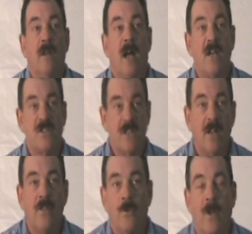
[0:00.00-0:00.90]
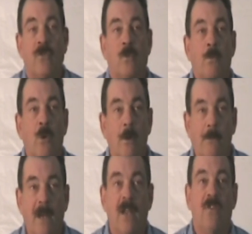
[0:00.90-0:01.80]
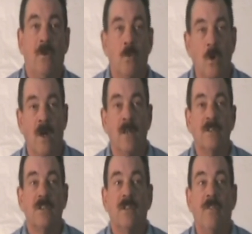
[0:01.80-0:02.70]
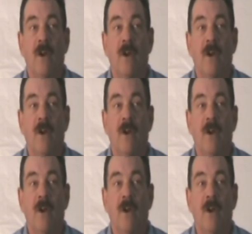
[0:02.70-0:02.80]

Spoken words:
I sell the REST report because it works.